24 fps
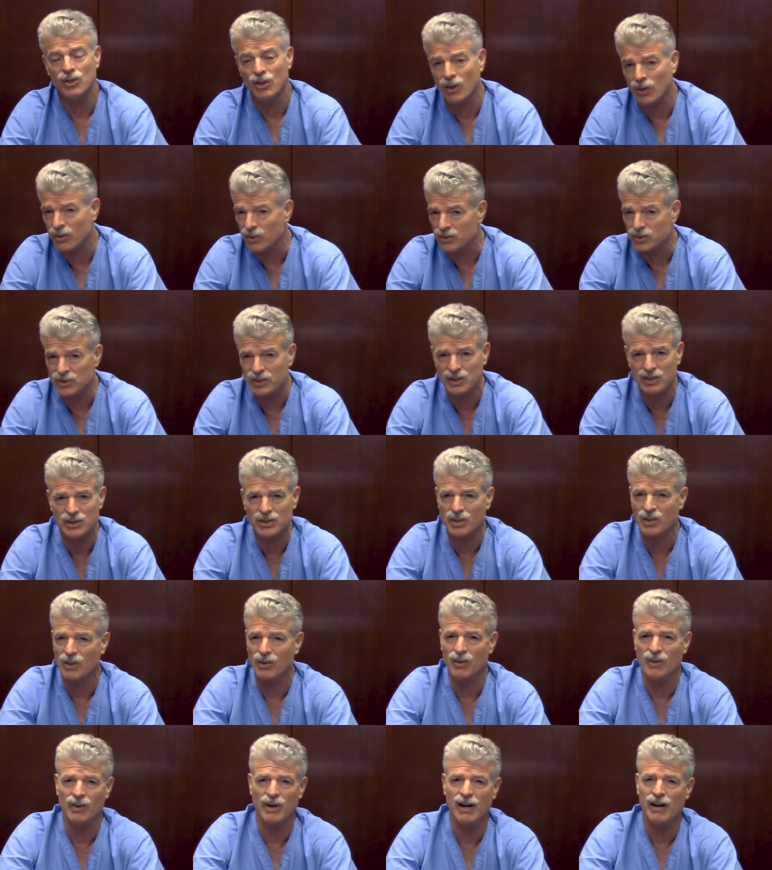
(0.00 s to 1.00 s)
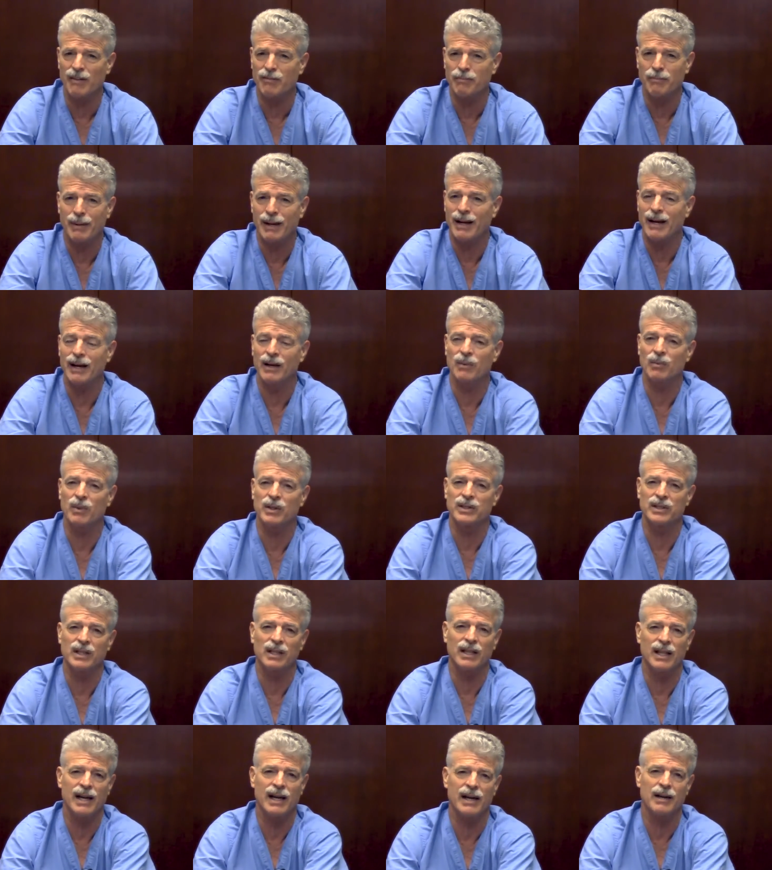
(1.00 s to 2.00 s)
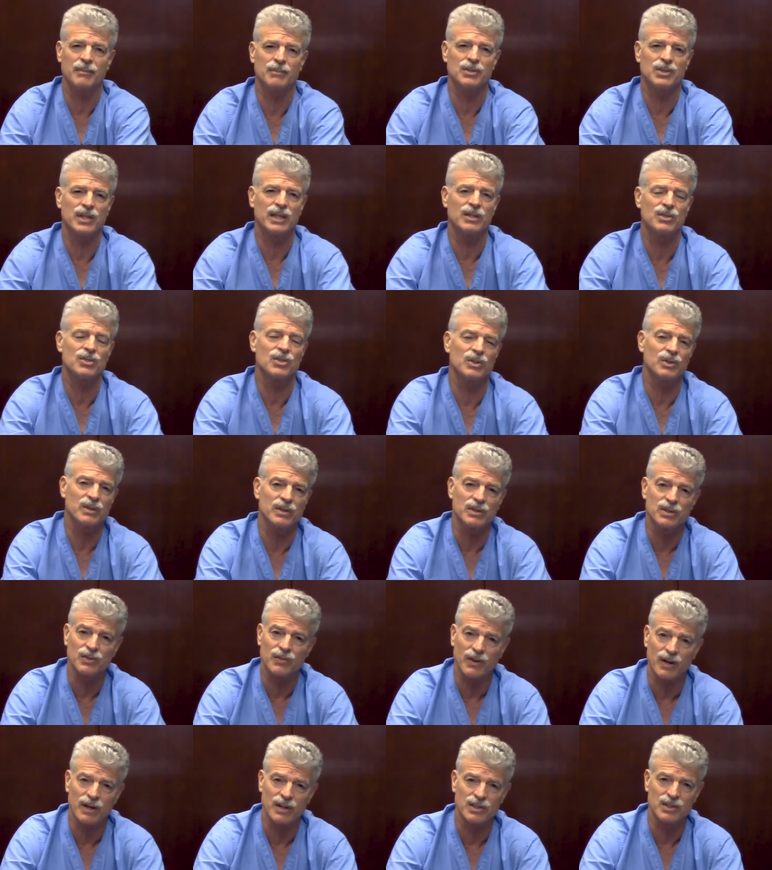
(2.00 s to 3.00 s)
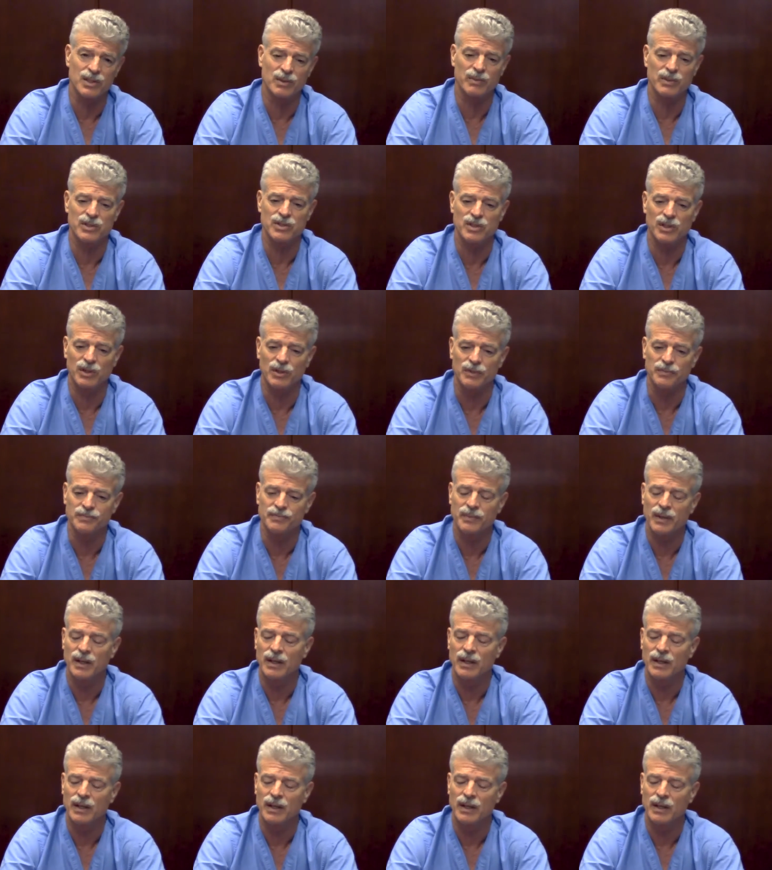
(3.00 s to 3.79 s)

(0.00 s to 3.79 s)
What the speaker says: don't just go off by what the lab sends you as far as a result.